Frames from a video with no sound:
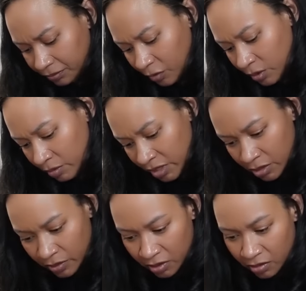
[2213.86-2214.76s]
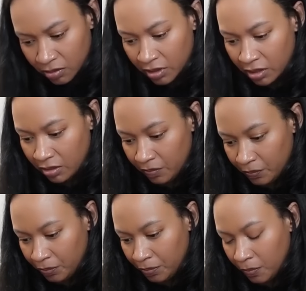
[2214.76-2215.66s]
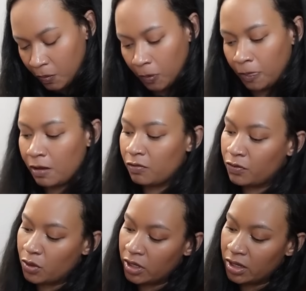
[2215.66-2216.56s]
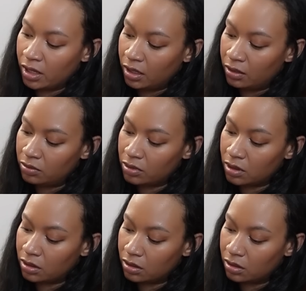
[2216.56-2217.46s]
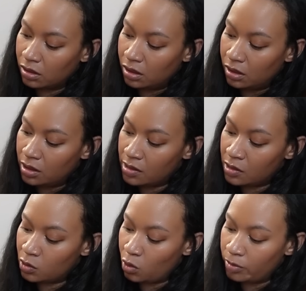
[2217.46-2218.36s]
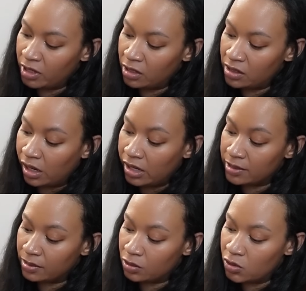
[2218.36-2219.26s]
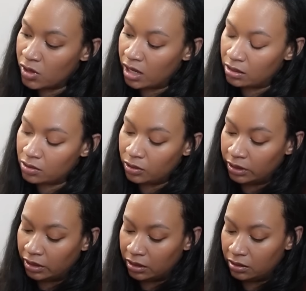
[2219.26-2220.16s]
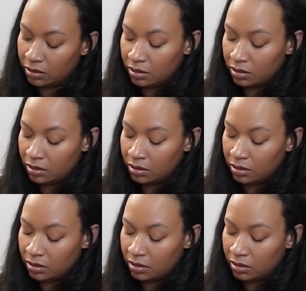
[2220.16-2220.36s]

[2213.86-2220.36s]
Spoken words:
What am I doing it on? Okay. 40 count Stormy Night Newcastle linen.